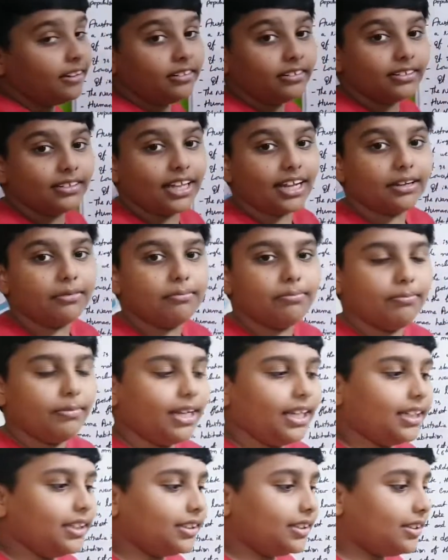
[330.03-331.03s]
That
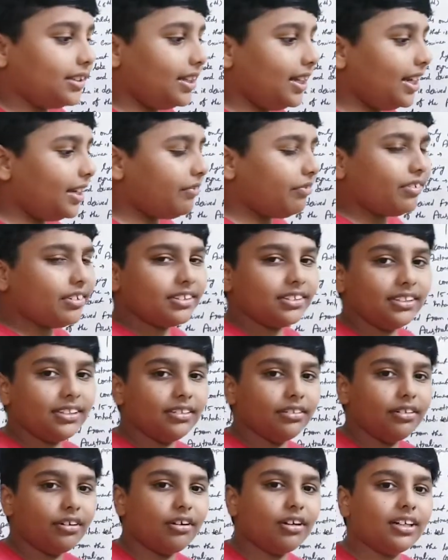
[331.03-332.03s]
means it was
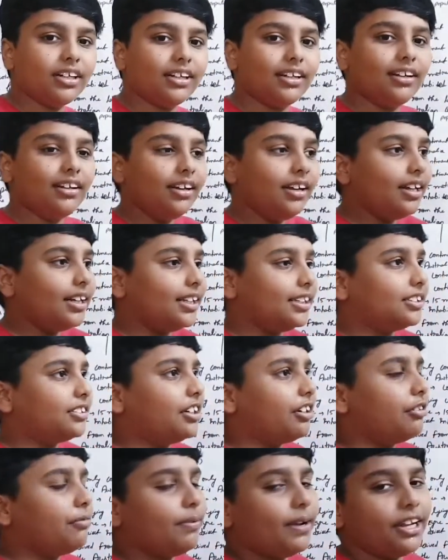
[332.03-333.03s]
not
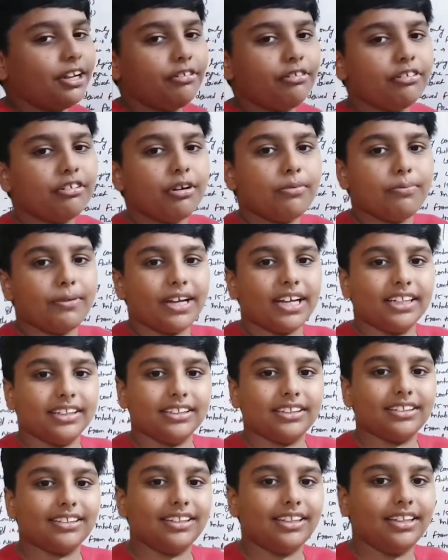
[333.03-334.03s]
discovered by
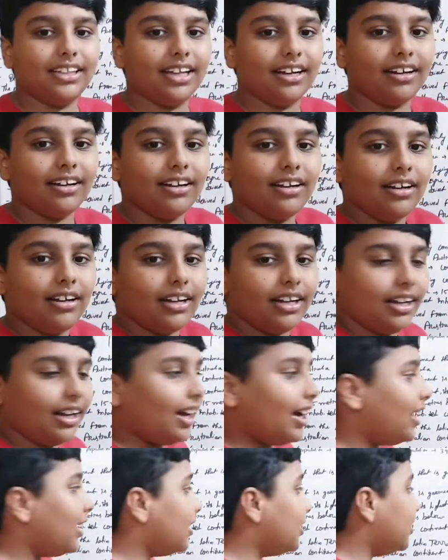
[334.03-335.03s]
Europeans. The
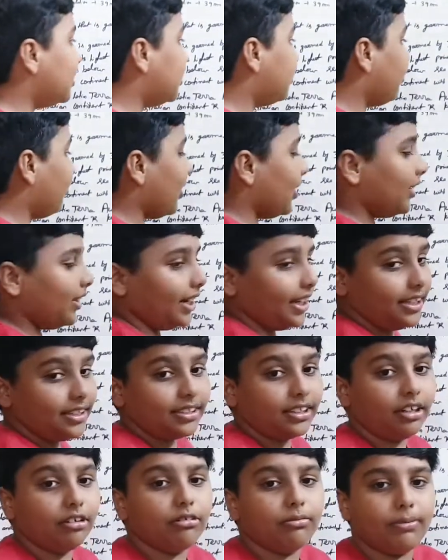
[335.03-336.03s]
last one
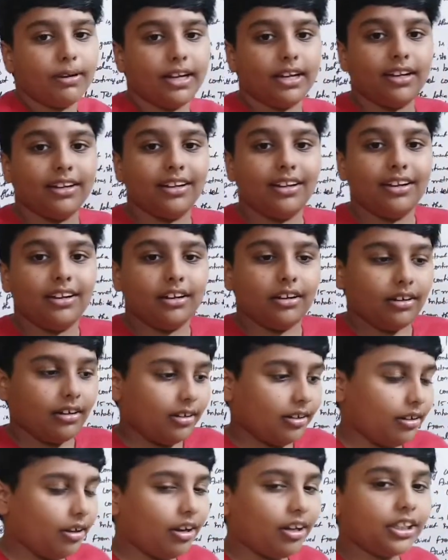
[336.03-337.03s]
discovered by
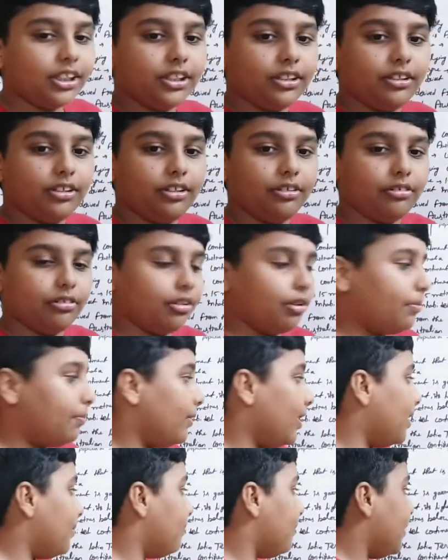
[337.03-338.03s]
not
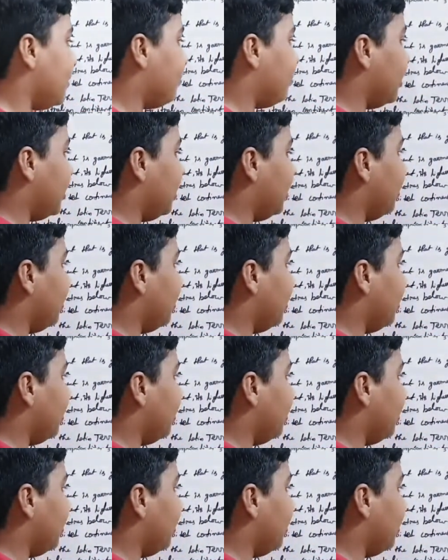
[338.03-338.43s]
European people